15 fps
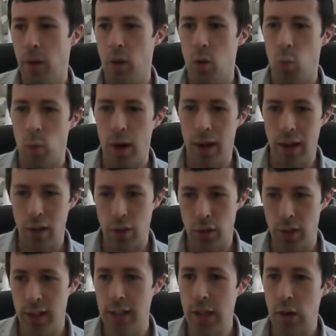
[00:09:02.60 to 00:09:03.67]
while the
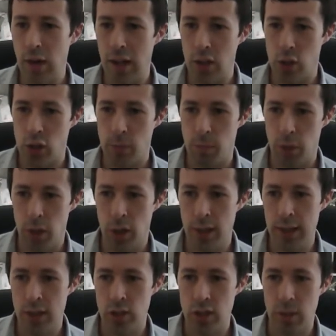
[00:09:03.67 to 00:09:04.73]
linear algebra
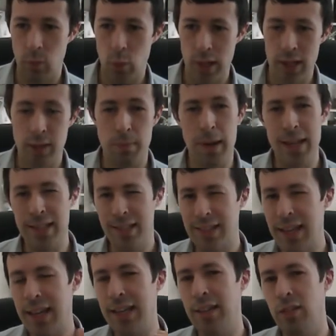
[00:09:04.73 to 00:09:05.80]
in some ways
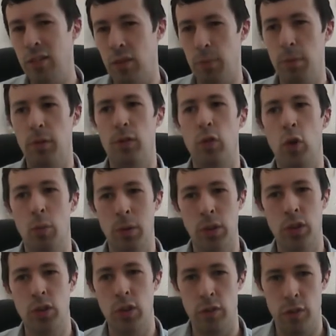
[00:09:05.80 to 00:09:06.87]
maintained the
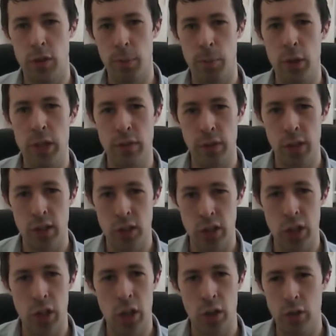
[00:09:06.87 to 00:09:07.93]
performance of the previous
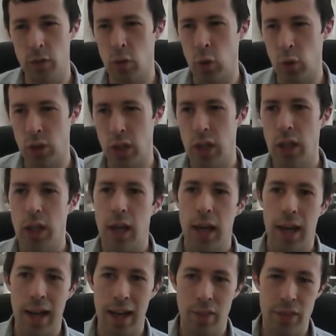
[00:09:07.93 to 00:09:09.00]
year. And of course,
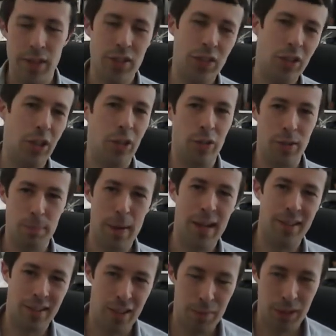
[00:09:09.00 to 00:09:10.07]
this year is
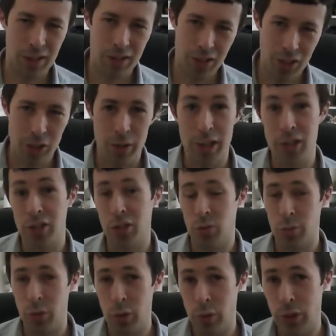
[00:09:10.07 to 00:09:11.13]
pandemic situation, as
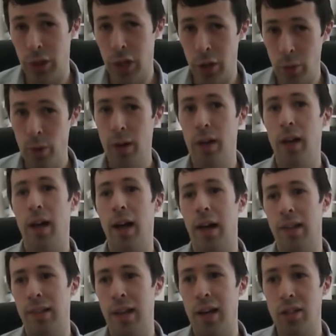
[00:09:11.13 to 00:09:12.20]
we all know.
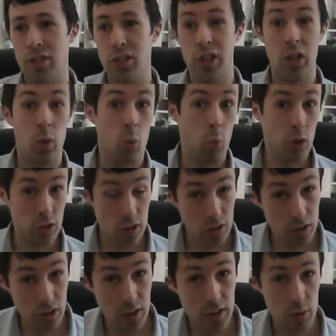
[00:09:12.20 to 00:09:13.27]
Last year wasn't,
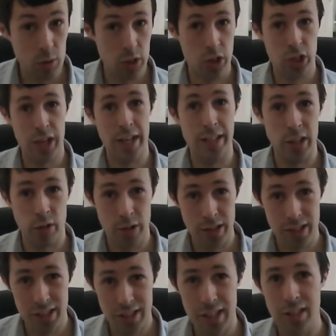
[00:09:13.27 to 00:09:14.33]
because it was the January
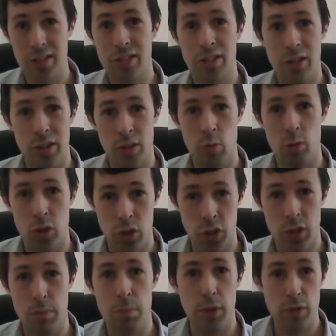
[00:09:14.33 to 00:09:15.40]
sit, so this was
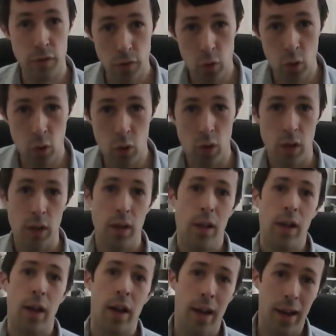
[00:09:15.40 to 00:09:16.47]
just before
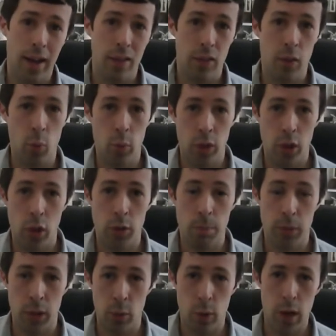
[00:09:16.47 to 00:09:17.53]
the world
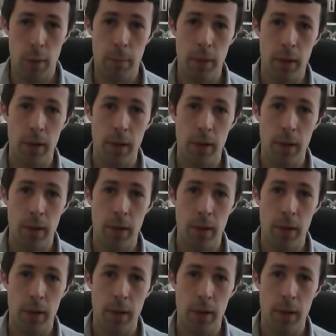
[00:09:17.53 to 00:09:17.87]
blew up.